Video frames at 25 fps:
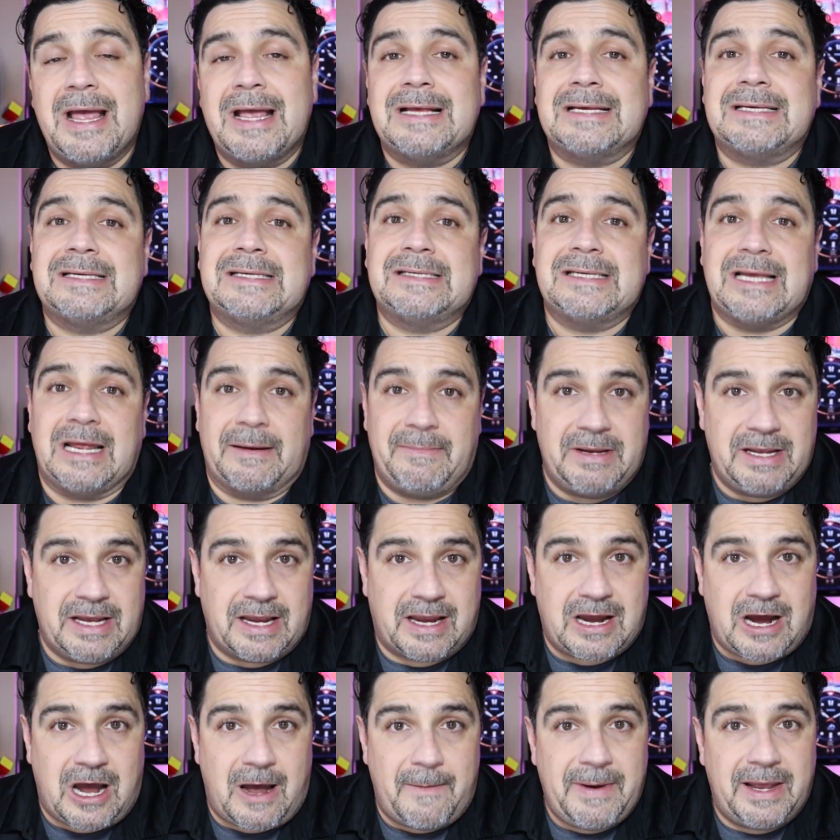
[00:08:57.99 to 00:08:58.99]
Send me a
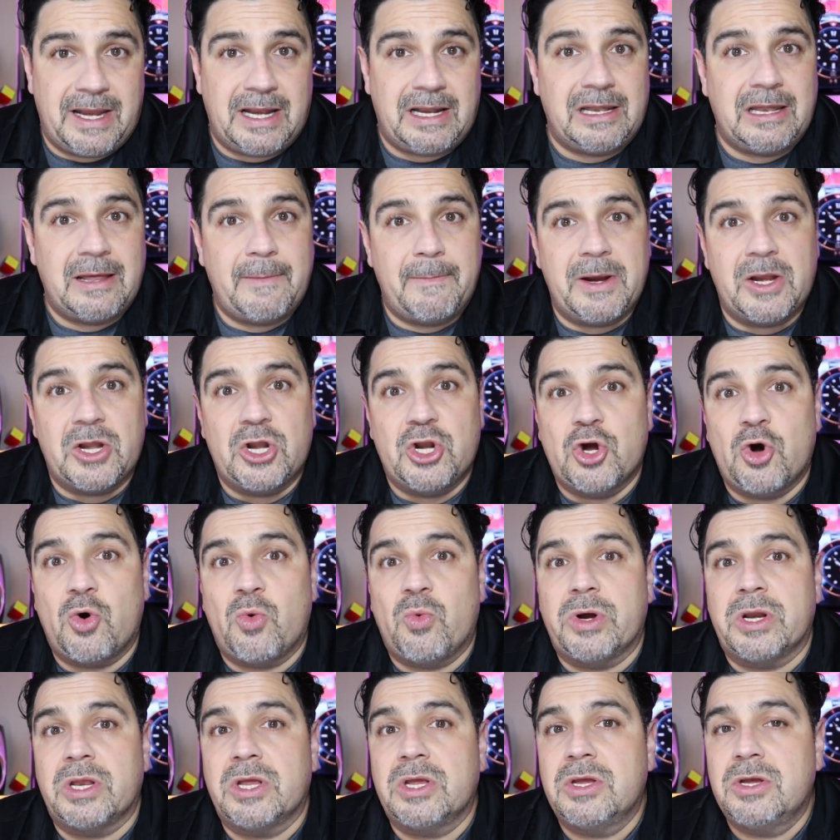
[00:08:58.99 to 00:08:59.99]
comment. Let me know
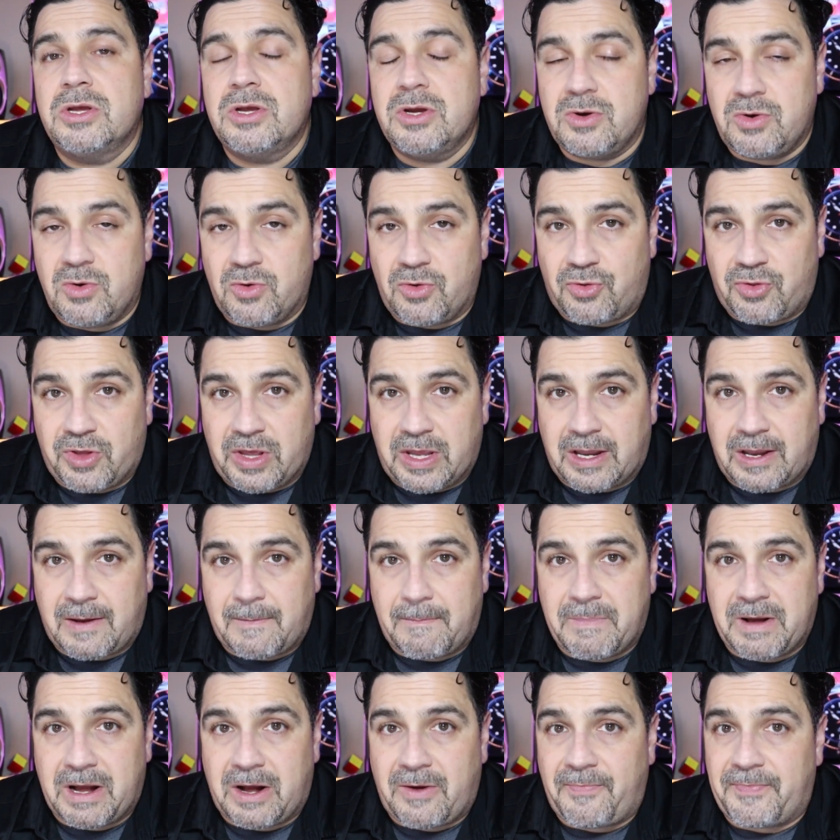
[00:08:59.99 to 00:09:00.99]
what you think
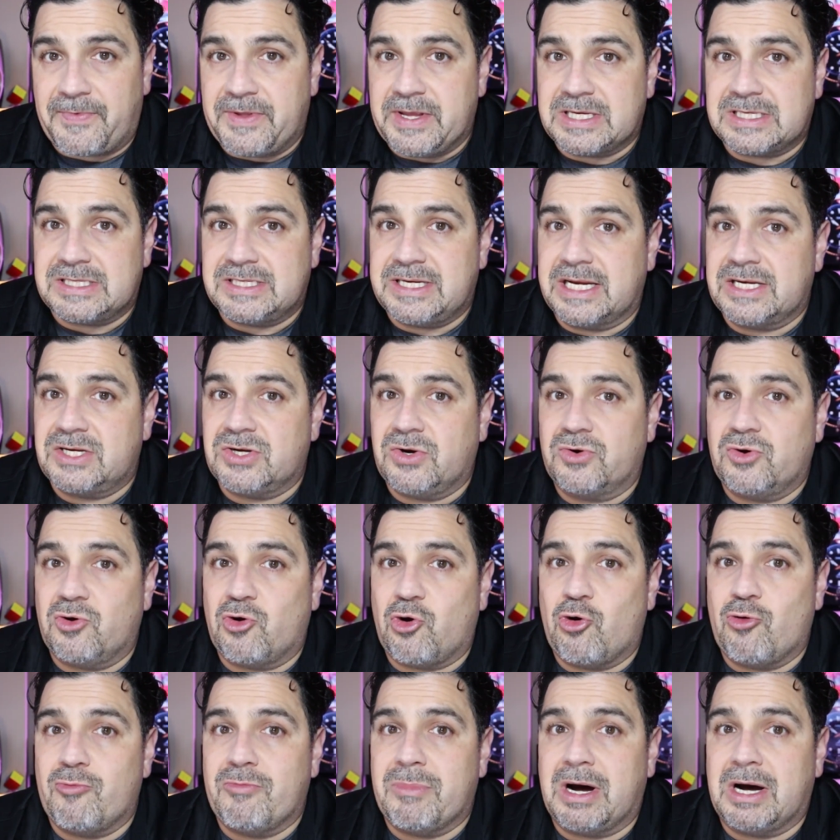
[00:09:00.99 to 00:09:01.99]
about this Daytona
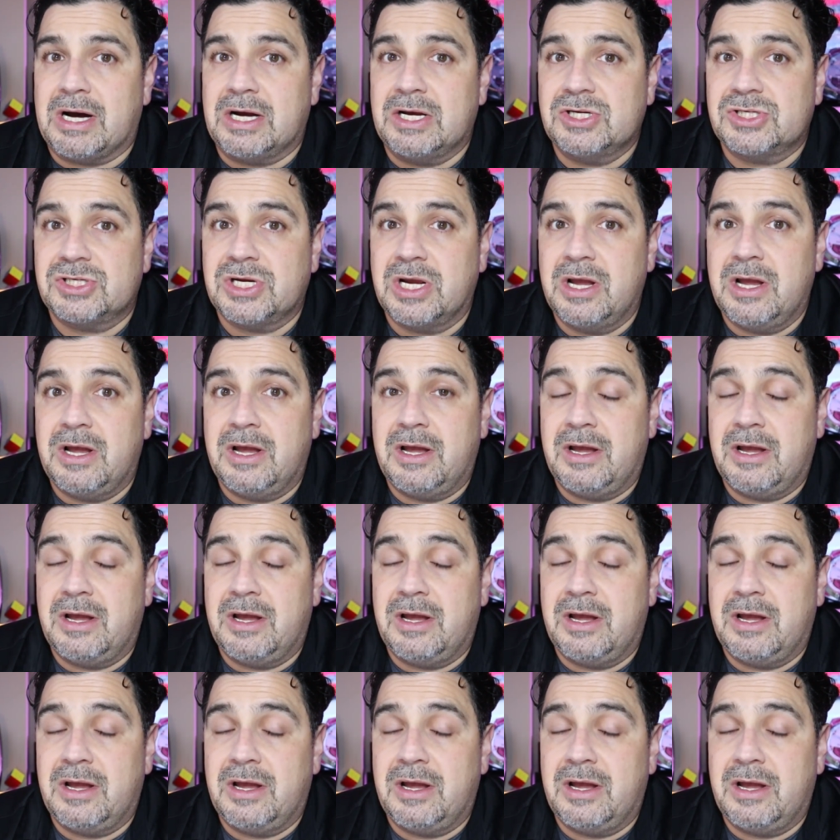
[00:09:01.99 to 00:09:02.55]
Homage.